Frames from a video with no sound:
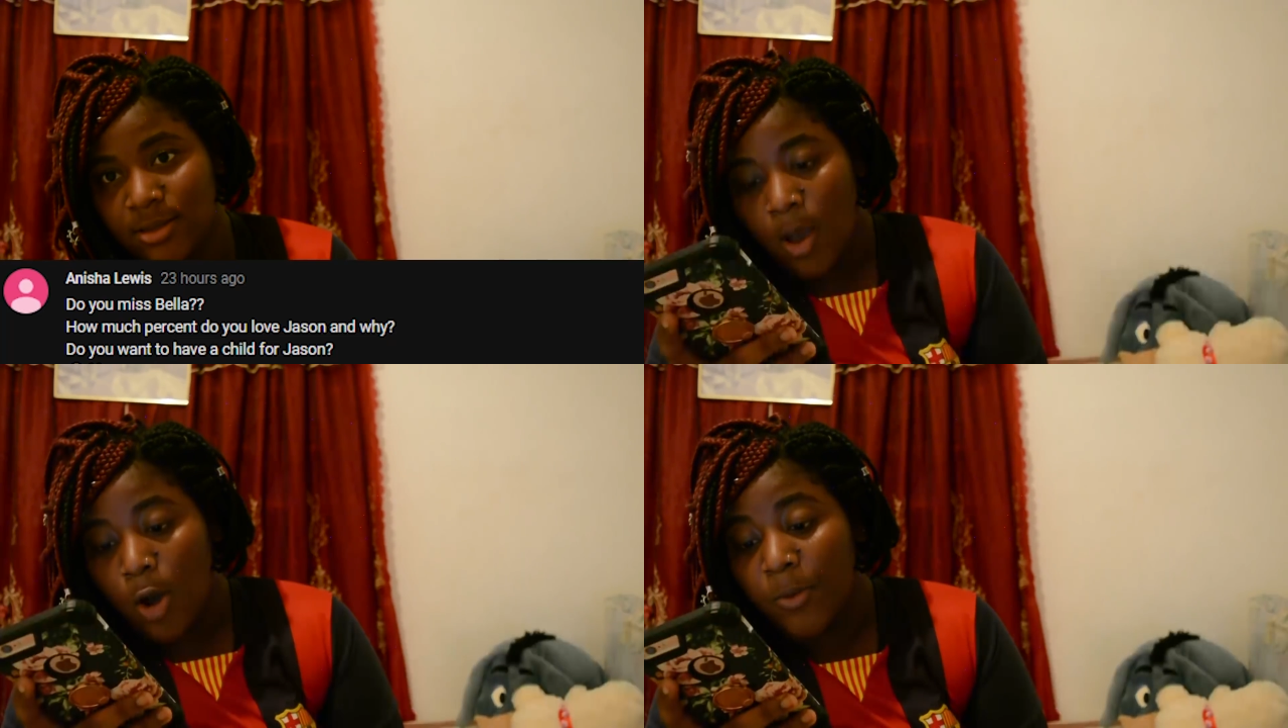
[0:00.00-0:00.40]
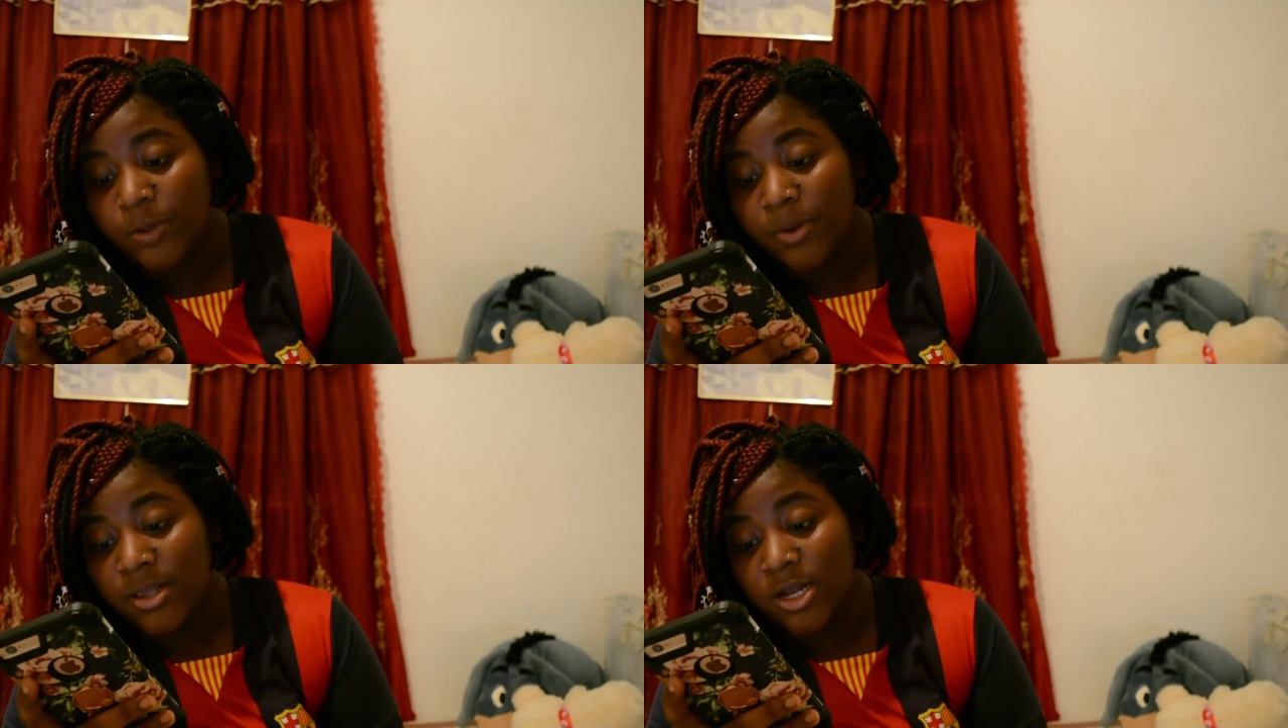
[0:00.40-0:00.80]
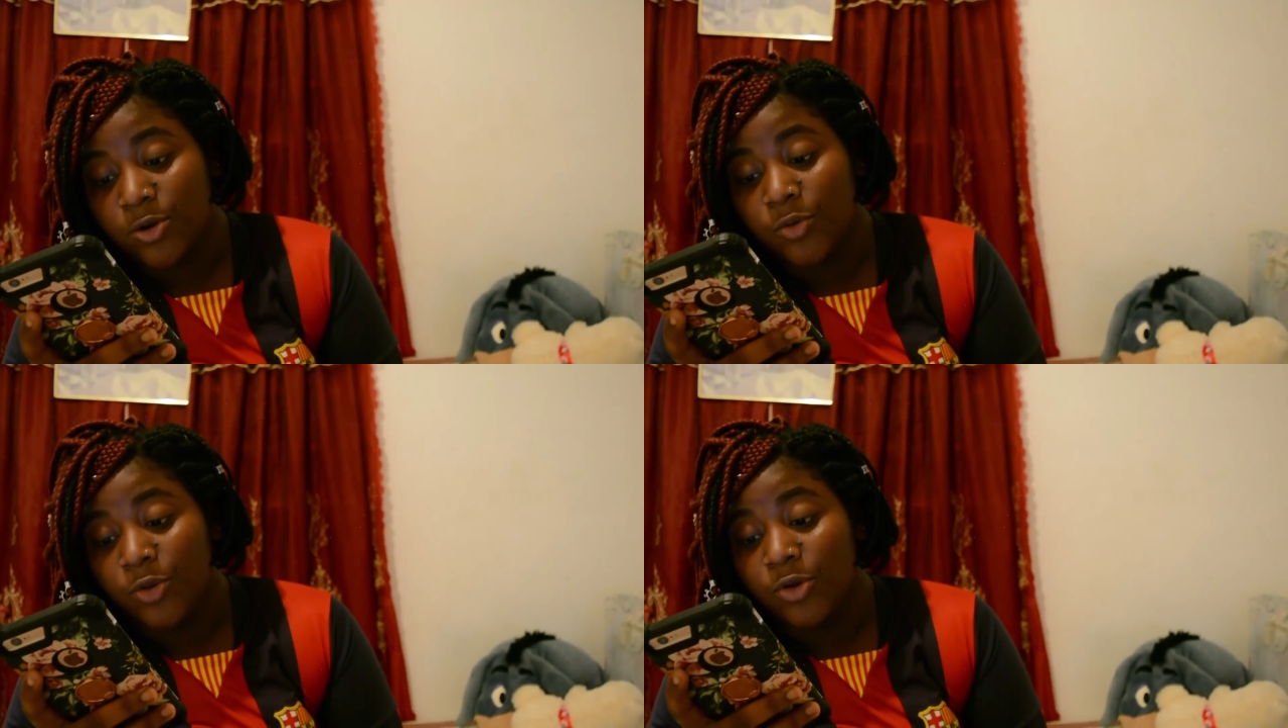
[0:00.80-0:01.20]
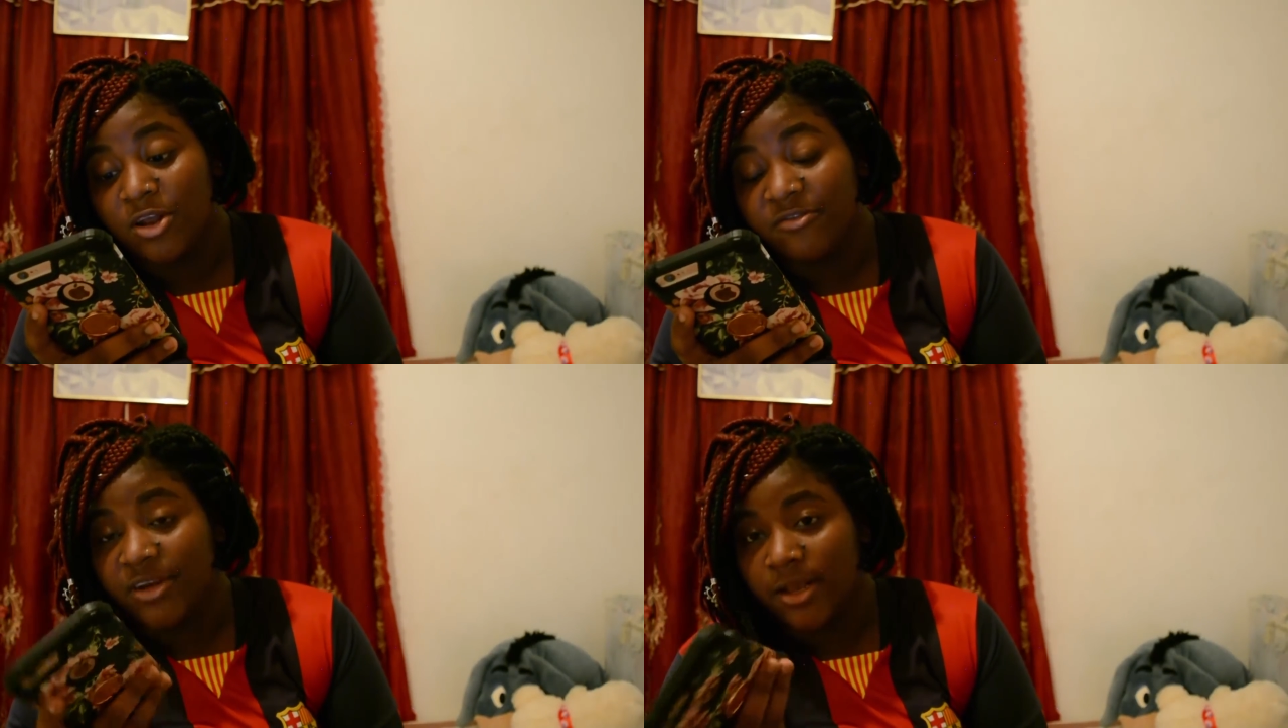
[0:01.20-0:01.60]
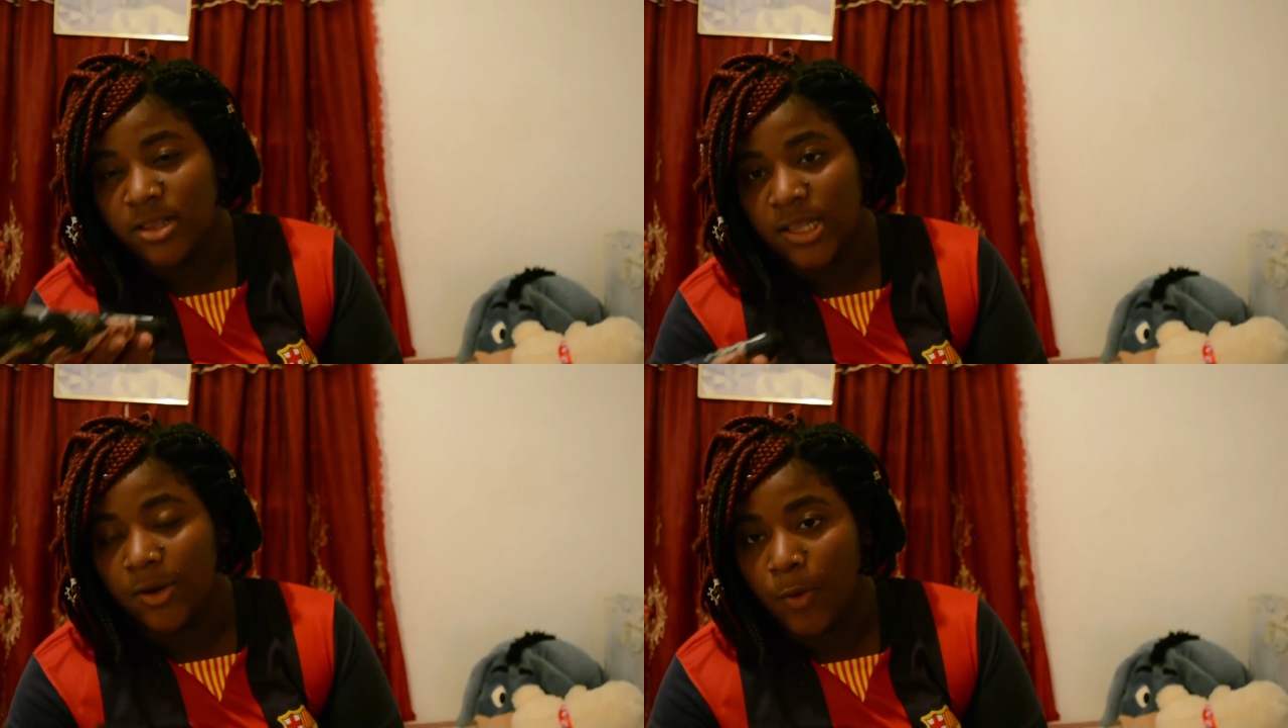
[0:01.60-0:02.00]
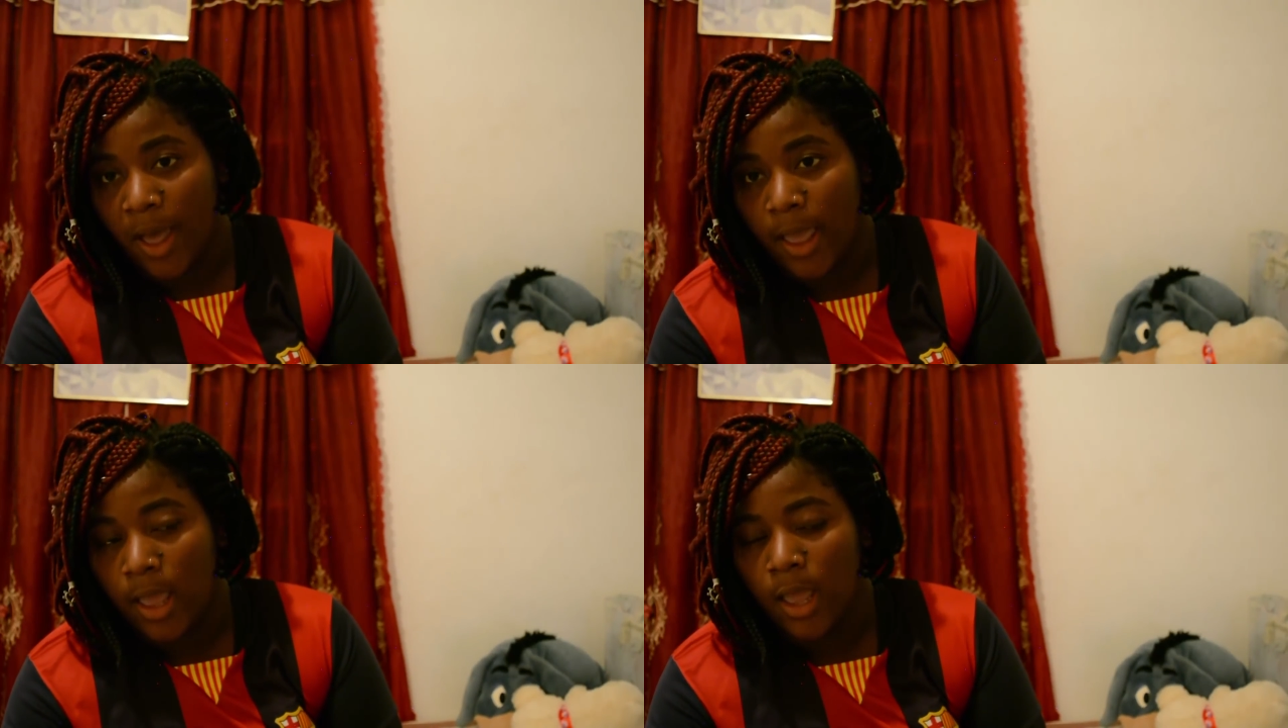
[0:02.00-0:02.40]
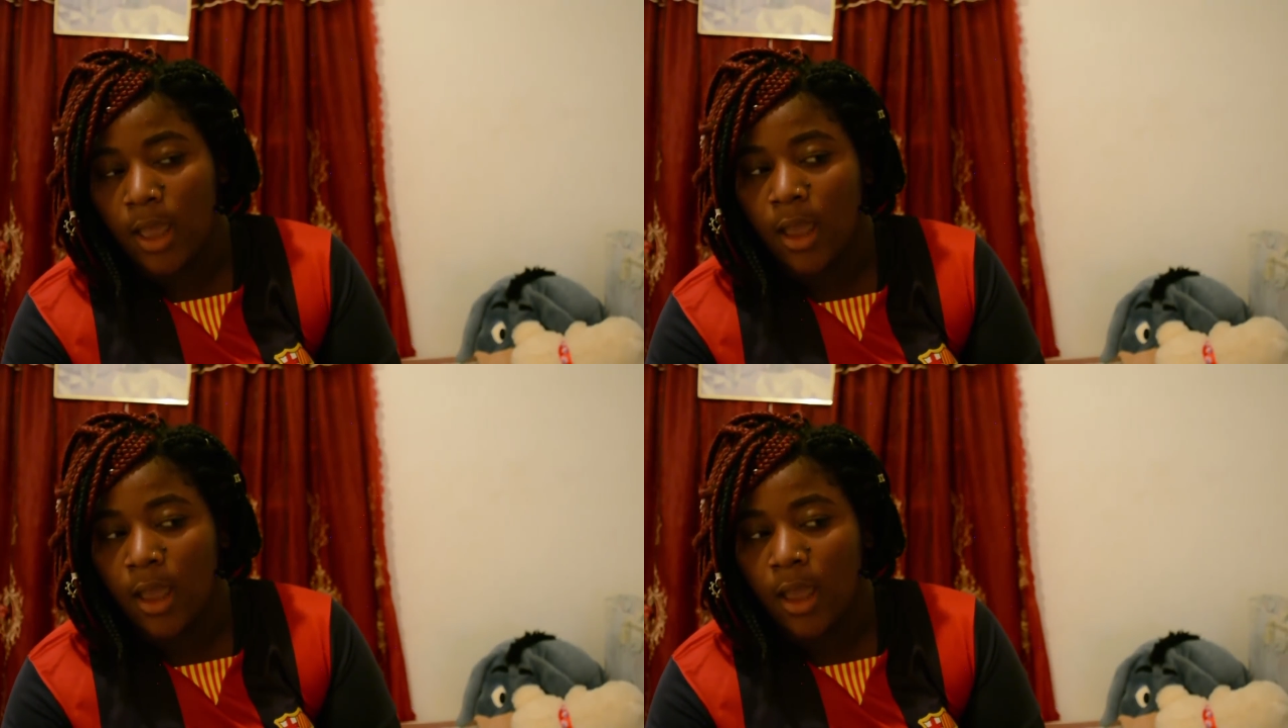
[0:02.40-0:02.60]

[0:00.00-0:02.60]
How much percent do you love Jason and why?